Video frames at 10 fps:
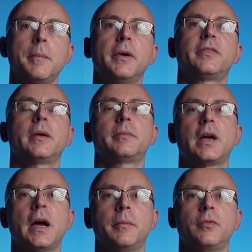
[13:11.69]
But
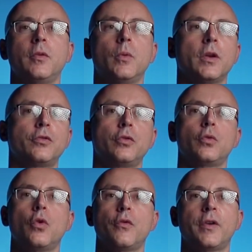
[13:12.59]
sometimes you want to shoot
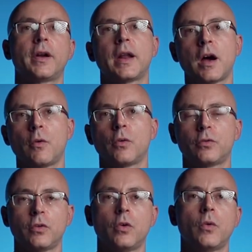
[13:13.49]
over an hour or
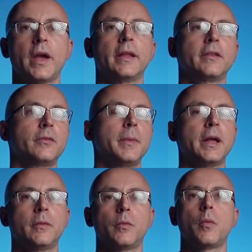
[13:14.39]
so and this
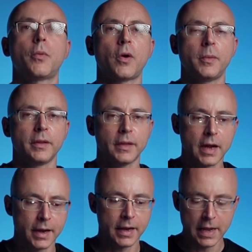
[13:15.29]
battery will probably
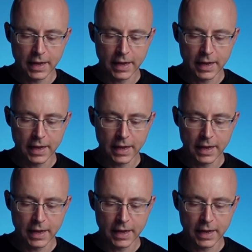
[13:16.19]
die.